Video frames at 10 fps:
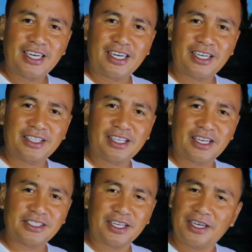And
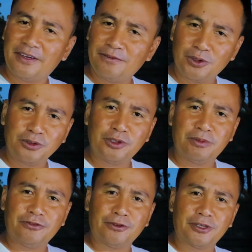as I have told you
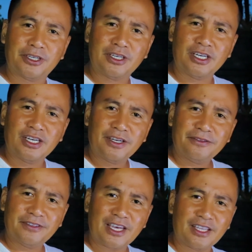before,
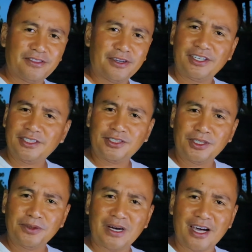that there is
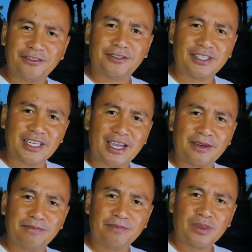no other
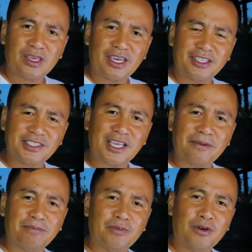time
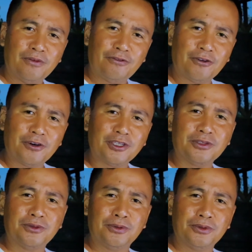except 4
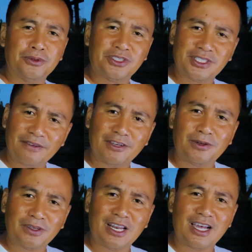to 7
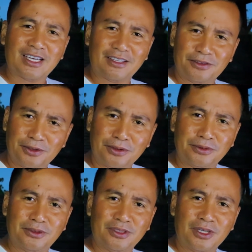o'clock at
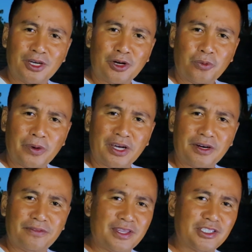dawn
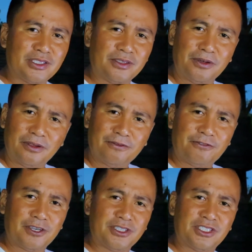where this
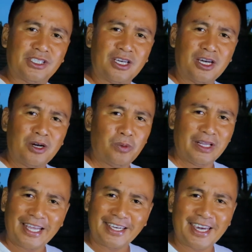goldfish will
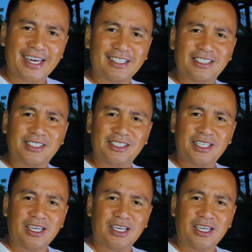lay eggs.